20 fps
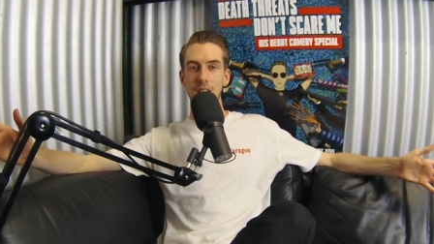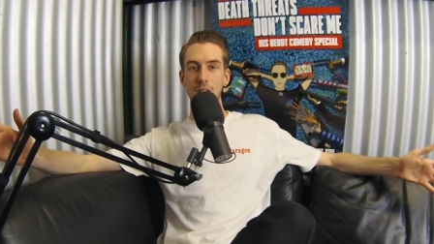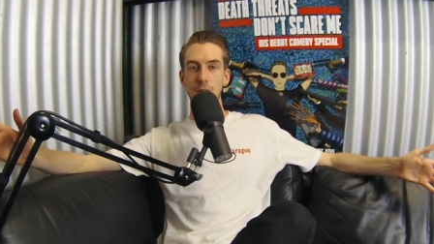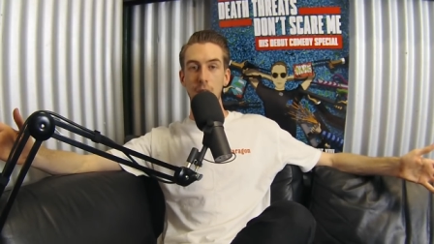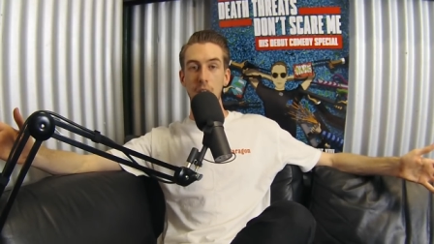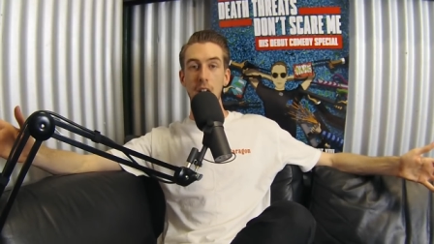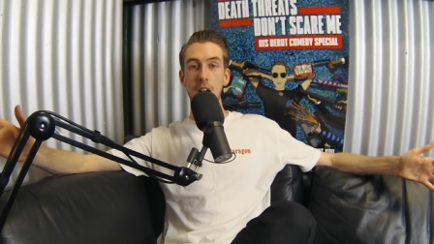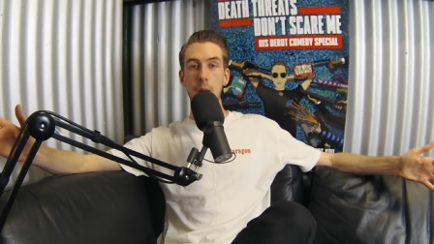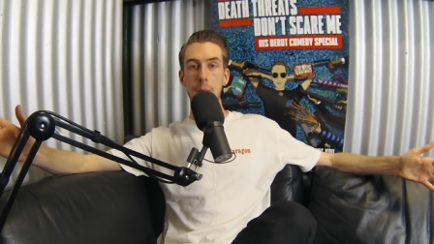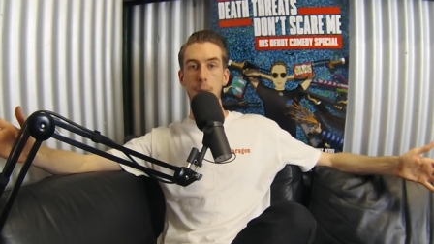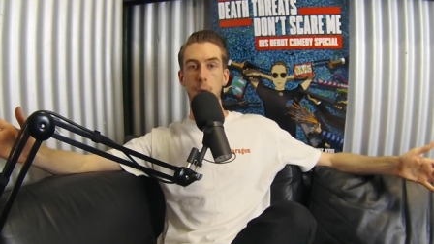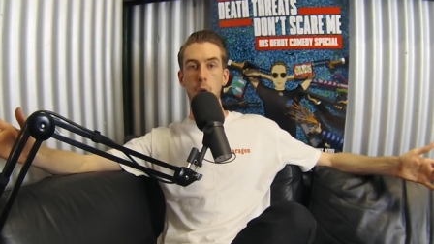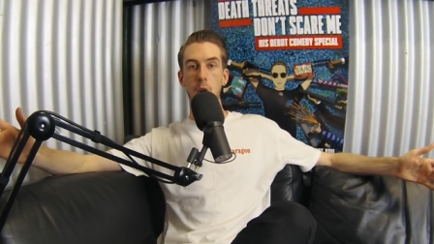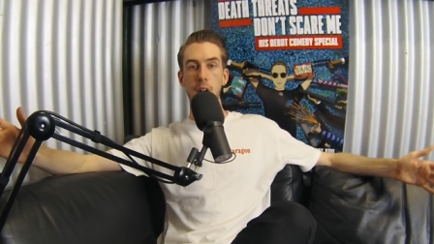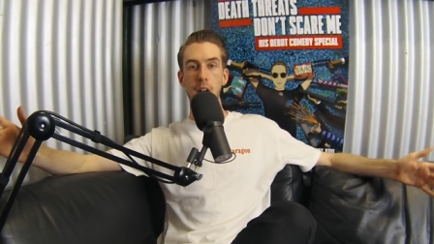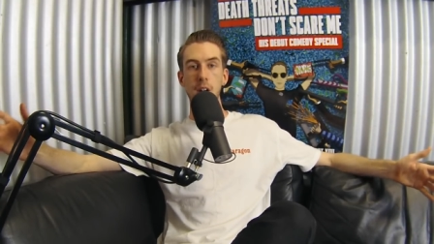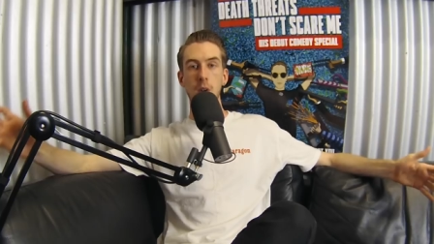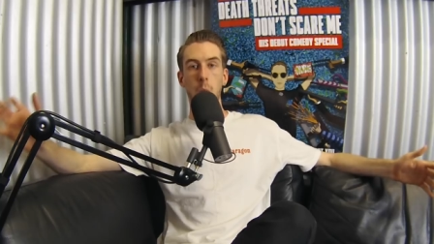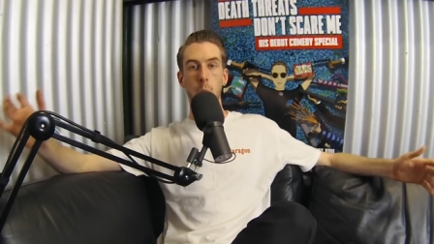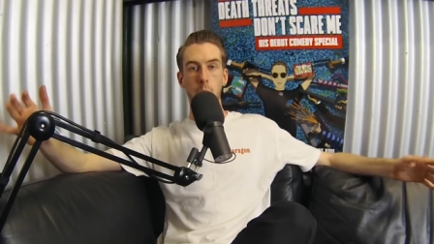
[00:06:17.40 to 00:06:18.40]
very
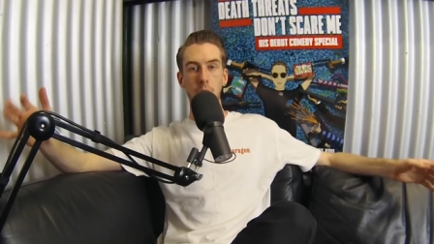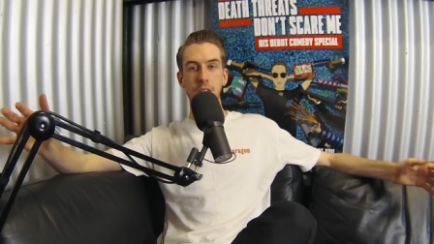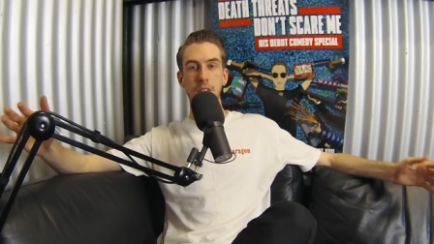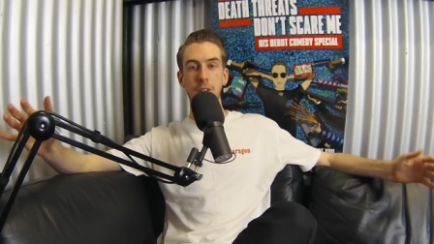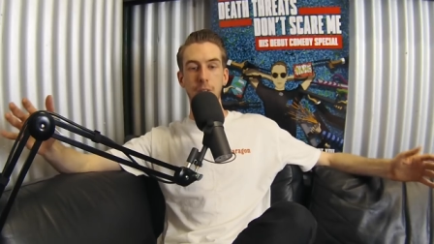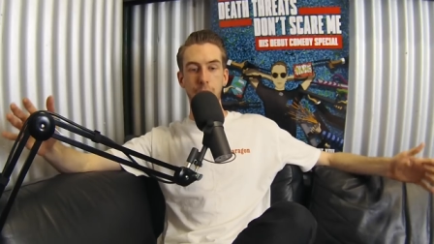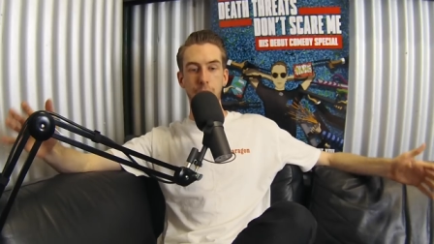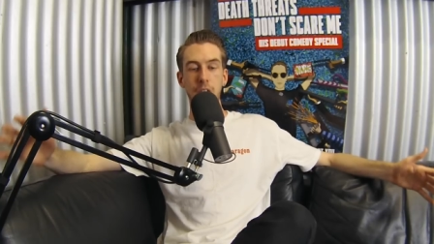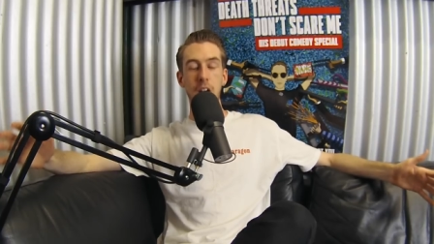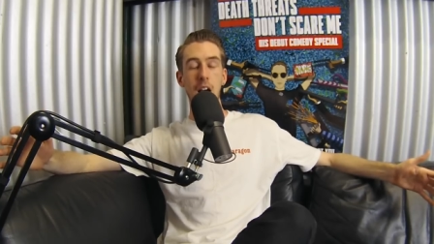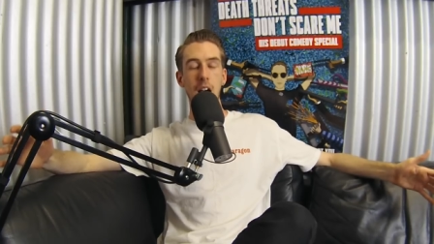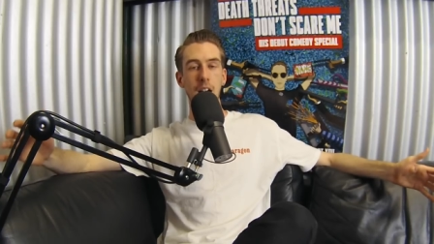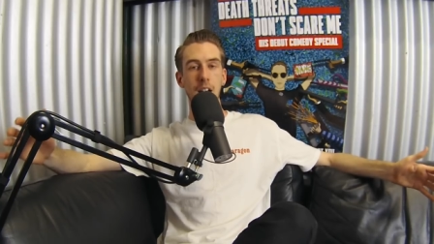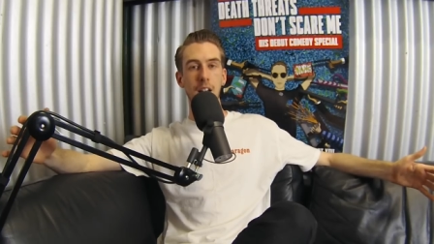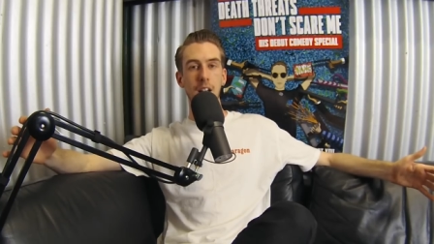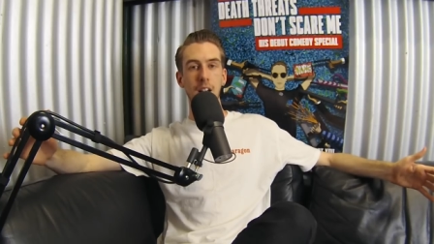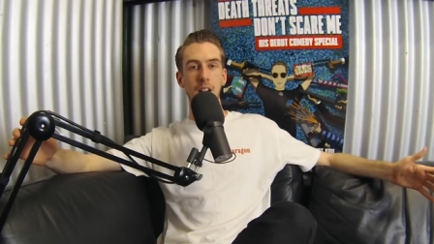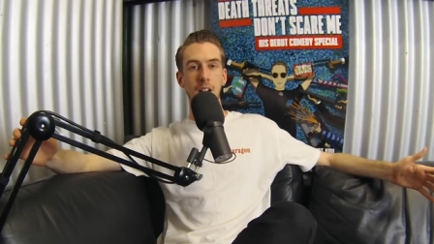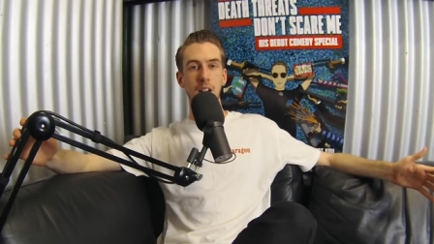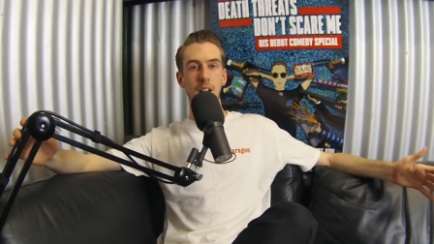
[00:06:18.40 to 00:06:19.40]
important, what the
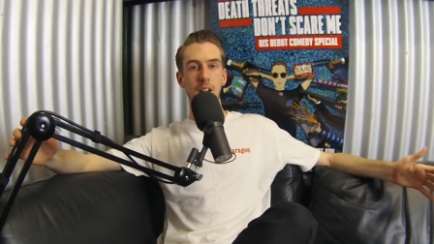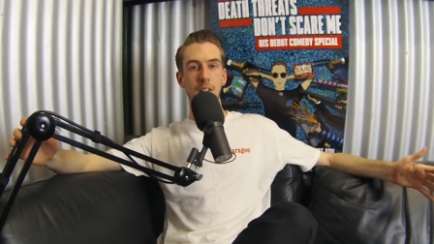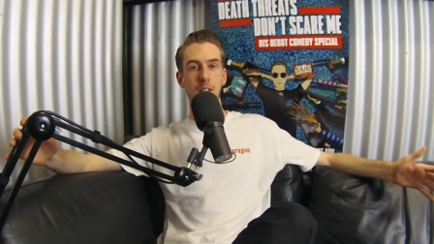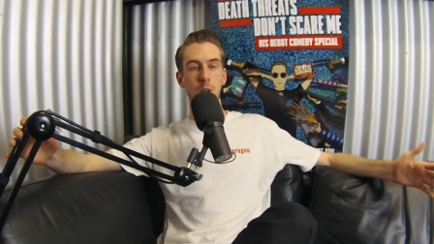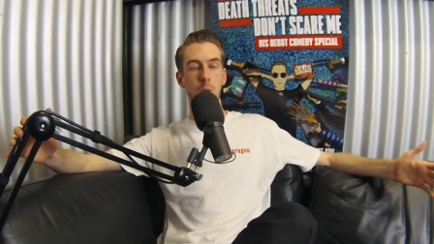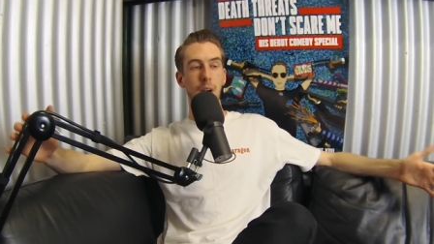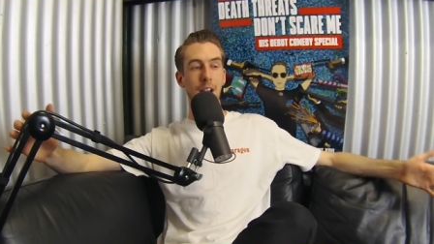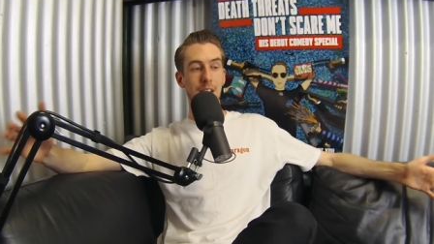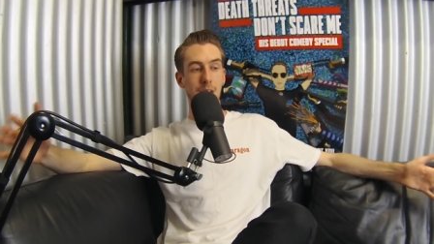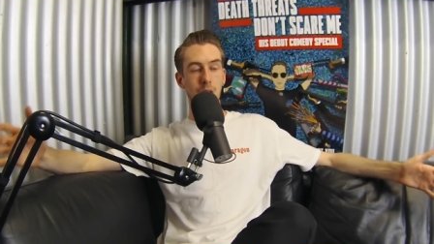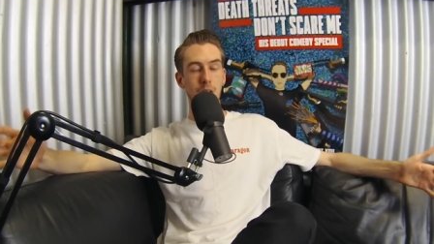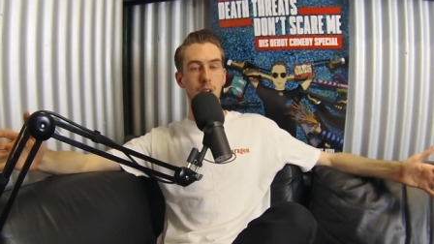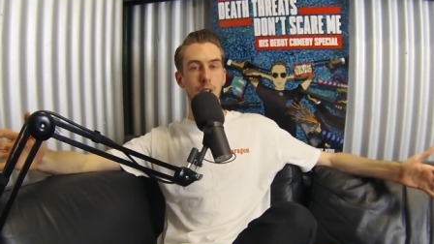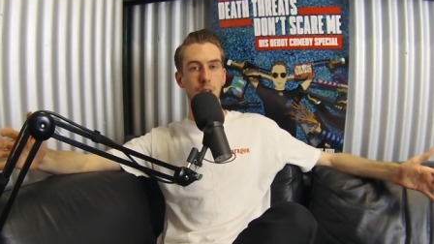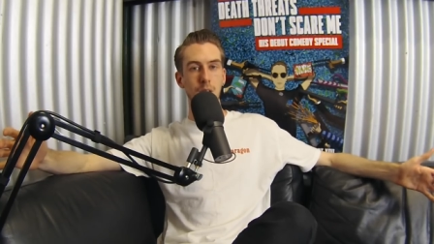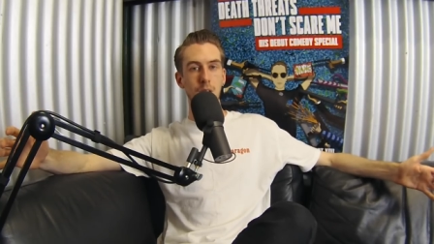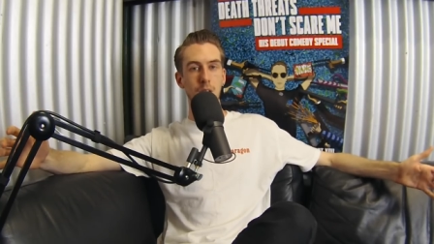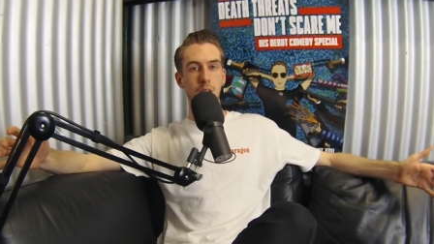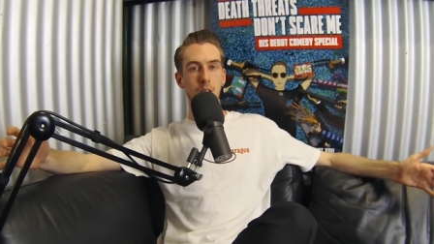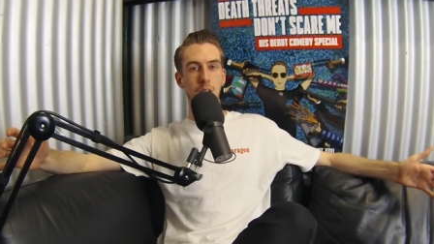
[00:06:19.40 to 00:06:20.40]
fuck do I
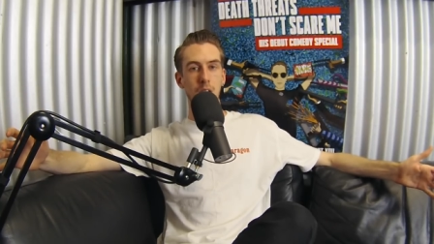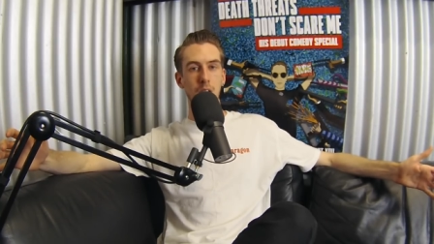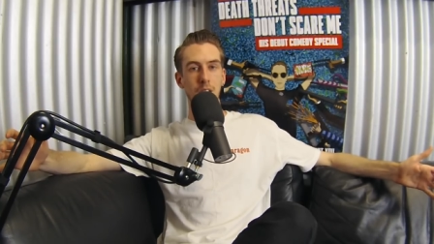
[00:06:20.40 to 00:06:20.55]
do